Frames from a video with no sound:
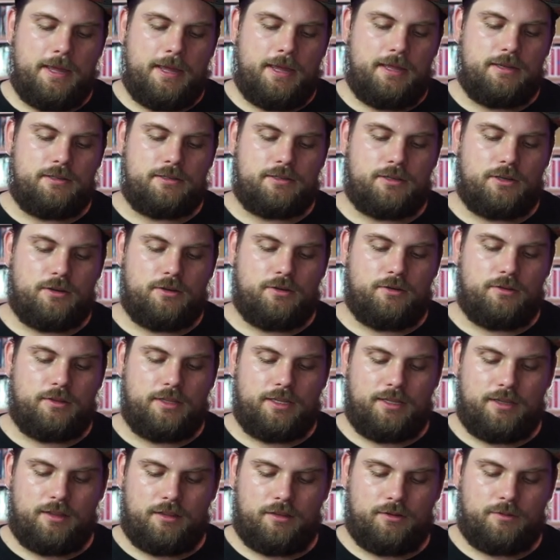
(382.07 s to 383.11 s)
And so
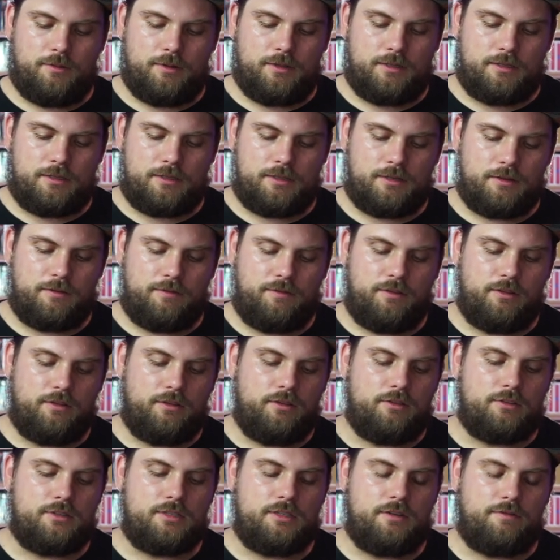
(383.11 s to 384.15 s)
the yellow ones feel a
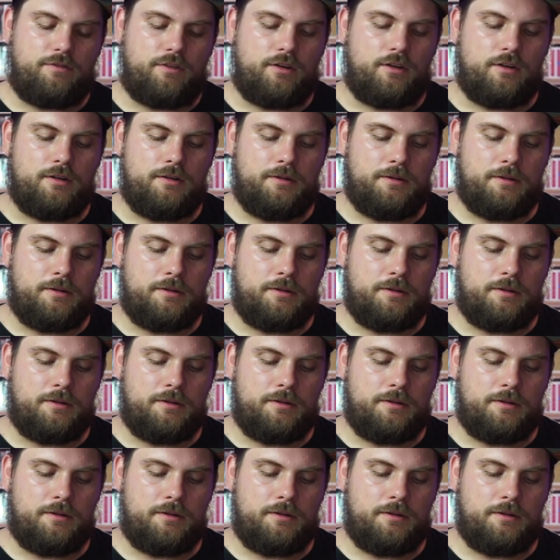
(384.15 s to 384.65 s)
little stiffer.